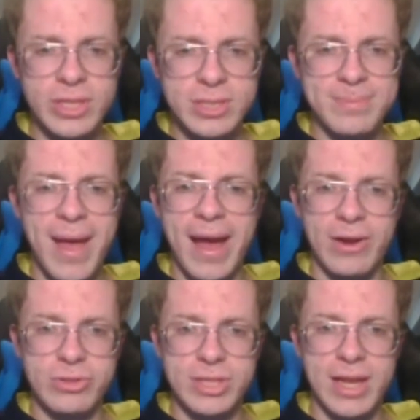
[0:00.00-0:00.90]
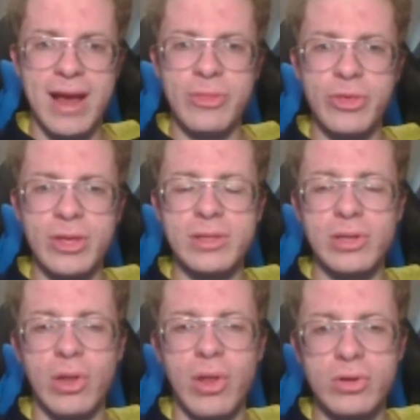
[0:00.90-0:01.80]
matters, and I think that
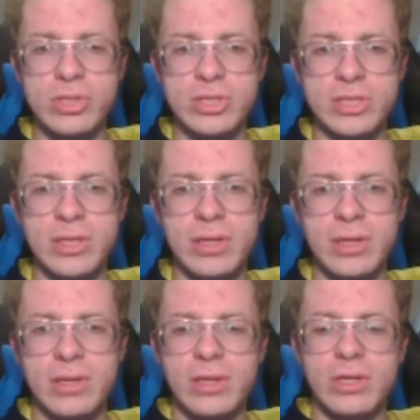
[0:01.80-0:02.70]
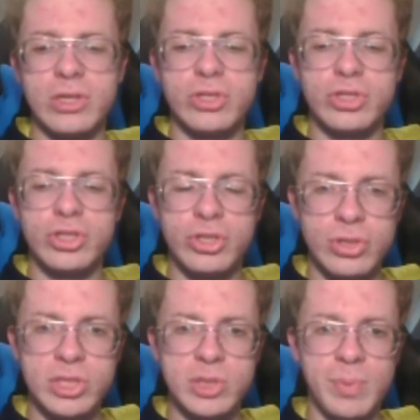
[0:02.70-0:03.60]
Larson
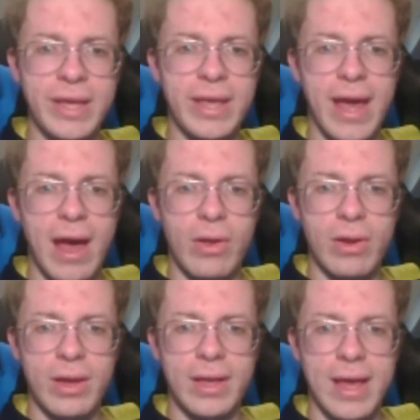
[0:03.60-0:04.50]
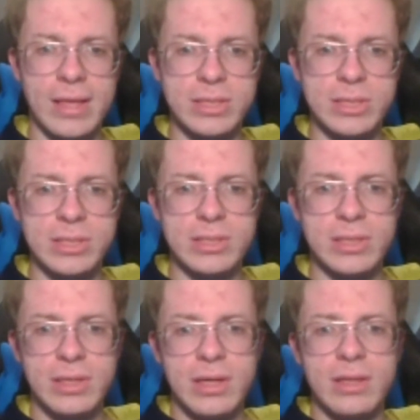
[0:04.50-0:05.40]
should speak out against
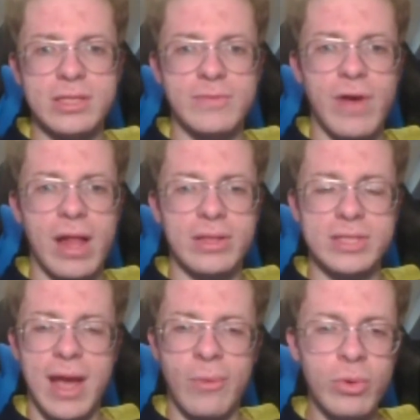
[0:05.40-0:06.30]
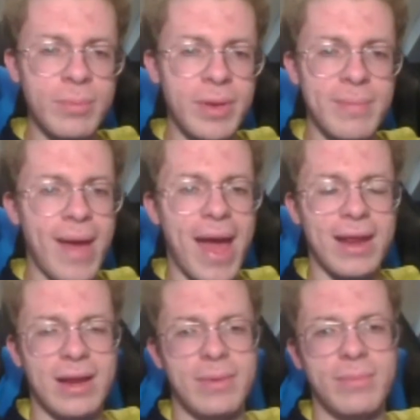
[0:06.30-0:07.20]
this violence. I wouldn't be mad
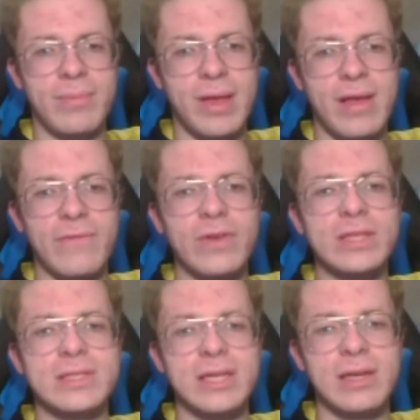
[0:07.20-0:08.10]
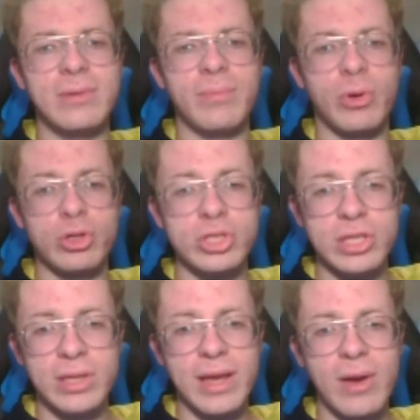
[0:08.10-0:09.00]
at him if he didn't.
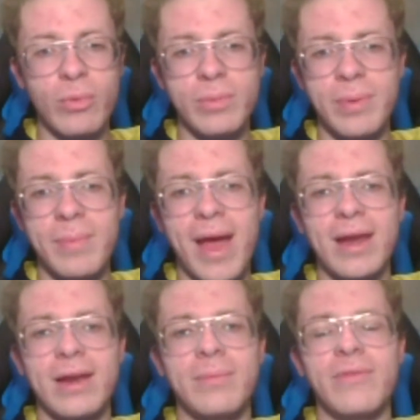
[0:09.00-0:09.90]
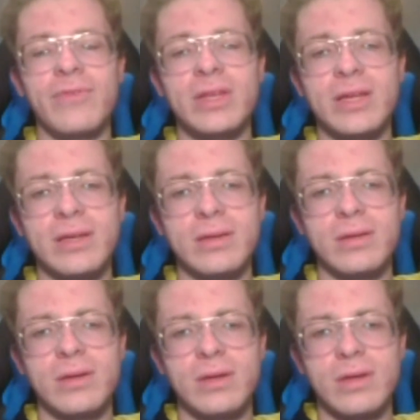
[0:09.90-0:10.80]
Personally, I wouldn't be mad at him if he didn't,
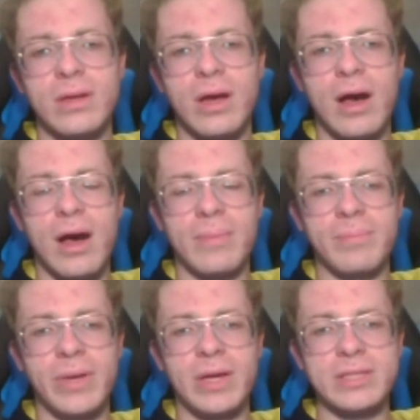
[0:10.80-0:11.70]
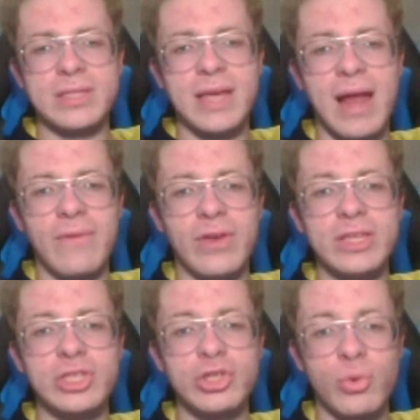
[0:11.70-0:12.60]
because it's kind of
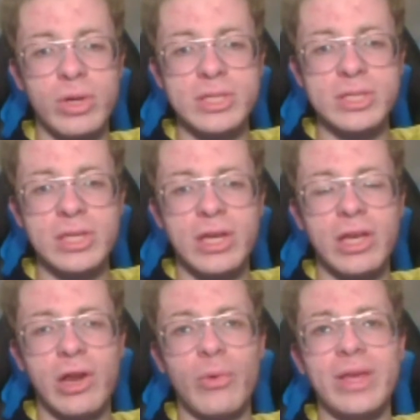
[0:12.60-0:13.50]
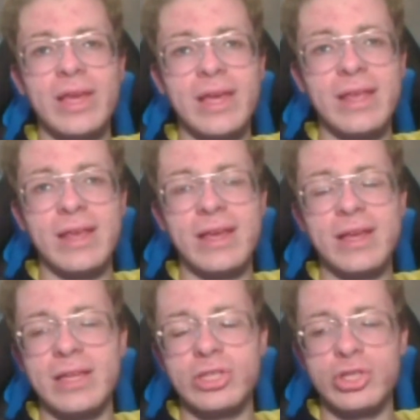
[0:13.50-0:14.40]
his choice. He
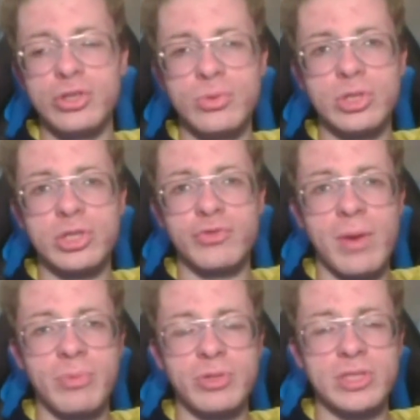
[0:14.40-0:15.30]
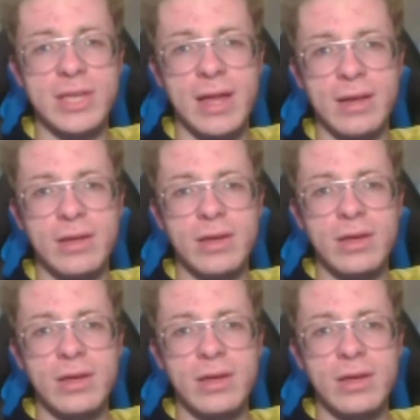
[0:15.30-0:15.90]
can choose to represent